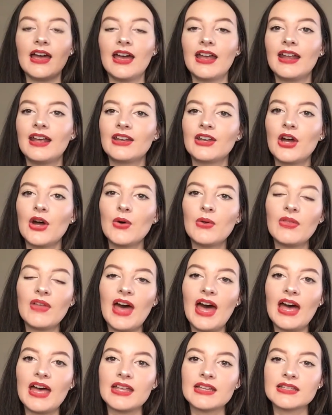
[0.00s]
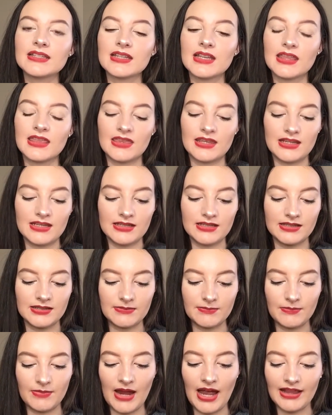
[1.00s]
And I know that
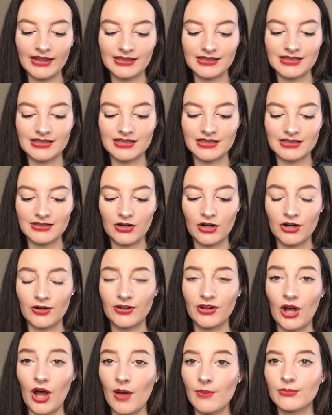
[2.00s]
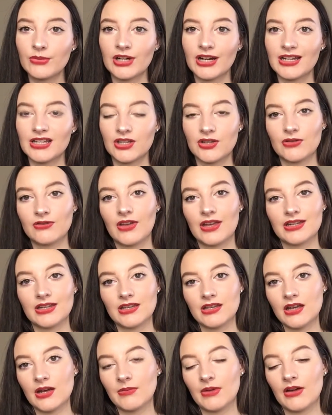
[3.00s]
these palettes are not brand new, they
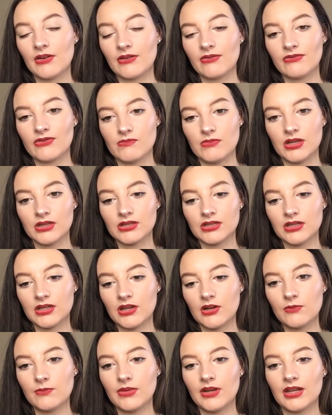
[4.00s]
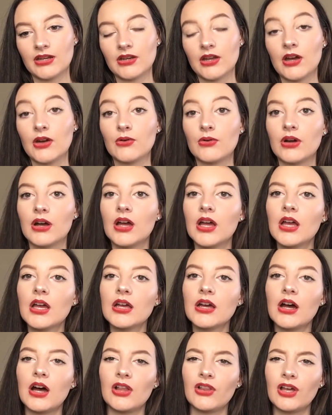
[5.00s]
did come out a few months ago, but I know
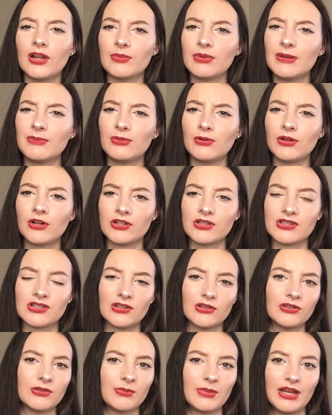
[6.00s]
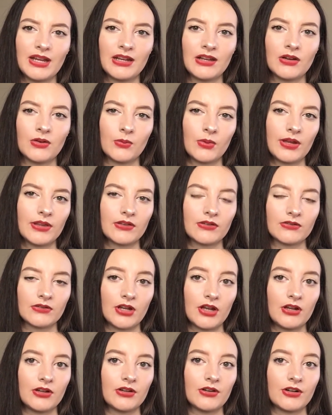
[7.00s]
a lot of people are still debating on whether
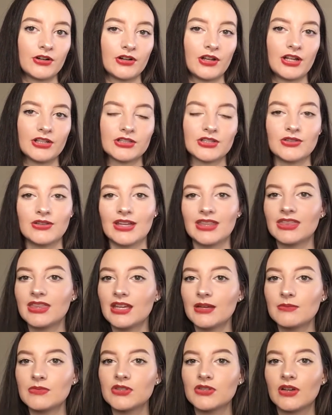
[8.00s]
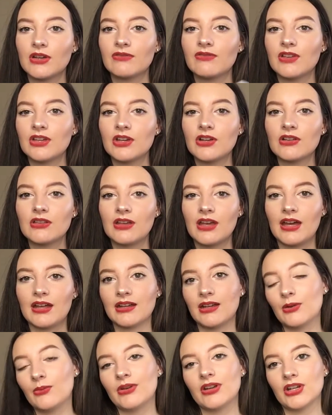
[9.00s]
or not to get them, so I figured
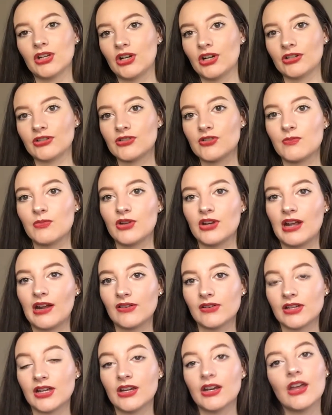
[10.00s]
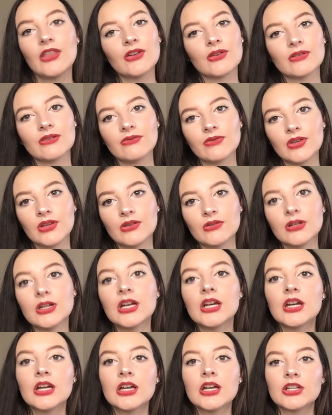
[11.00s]
that it wouldn't hurt to put out another review
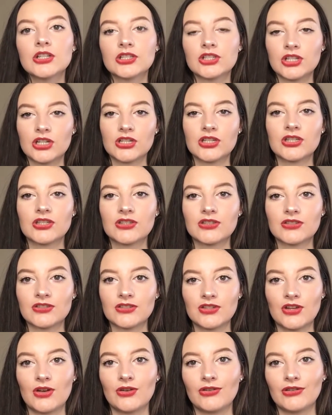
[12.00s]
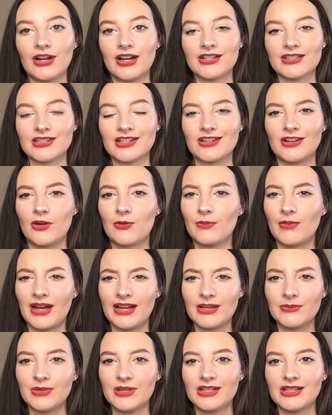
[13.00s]
just so you guys can know
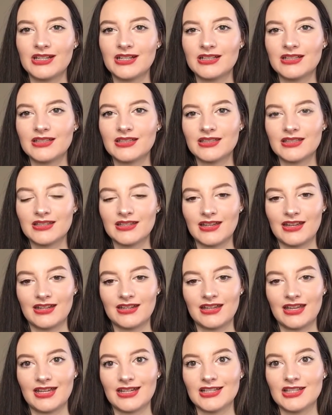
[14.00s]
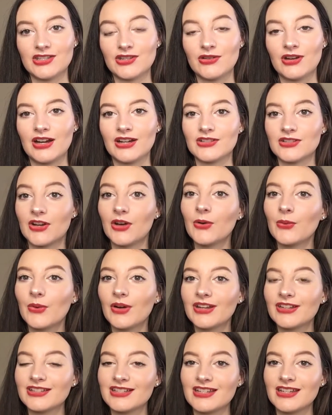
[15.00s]
my opinions in case you guys are
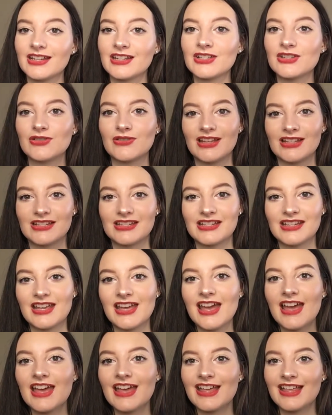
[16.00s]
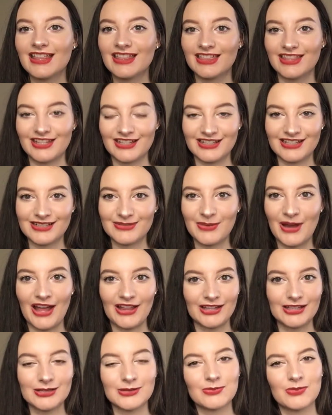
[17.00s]
wanting to get these
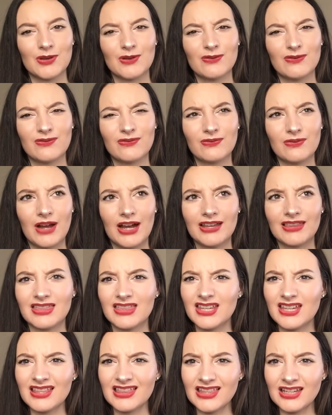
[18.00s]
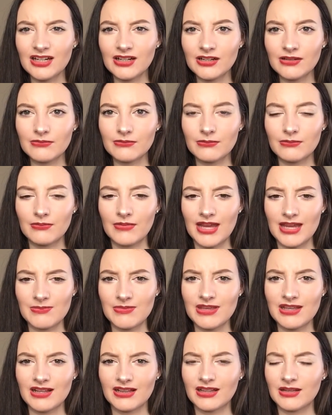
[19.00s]
palettes. I think there
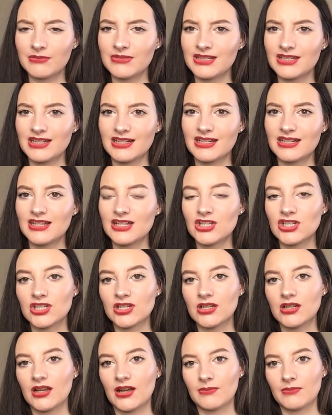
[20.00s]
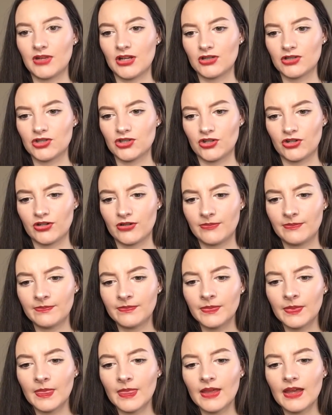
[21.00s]
may be a limited edition, I'm not sure.
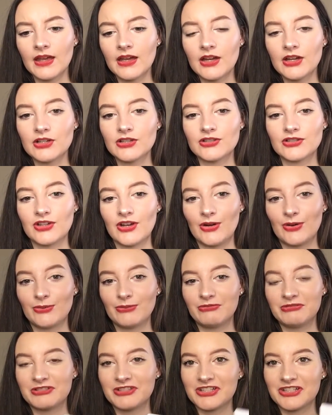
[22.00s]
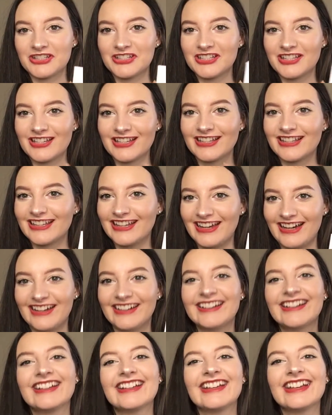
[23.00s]
So yeah.